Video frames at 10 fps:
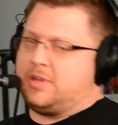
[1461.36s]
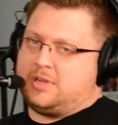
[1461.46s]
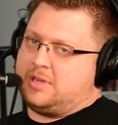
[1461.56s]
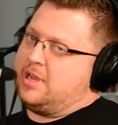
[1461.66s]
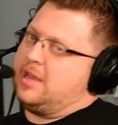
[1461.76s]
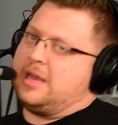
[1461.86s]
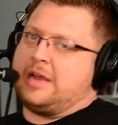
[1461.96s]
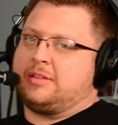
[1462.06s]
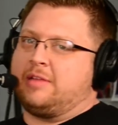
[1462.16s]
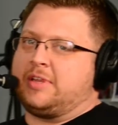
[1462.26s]
I'd
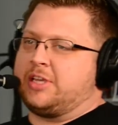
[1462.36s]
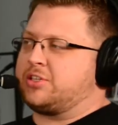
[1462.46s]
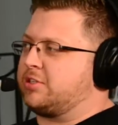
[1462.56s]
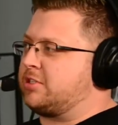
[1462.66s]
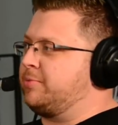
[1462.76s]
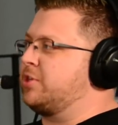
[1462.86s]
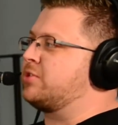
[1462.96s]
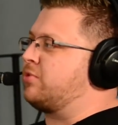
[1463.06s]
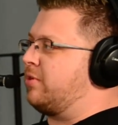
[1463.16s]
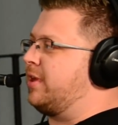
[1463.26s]
love to get you some of your
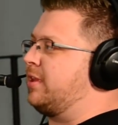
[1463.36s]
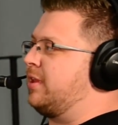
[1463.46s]
story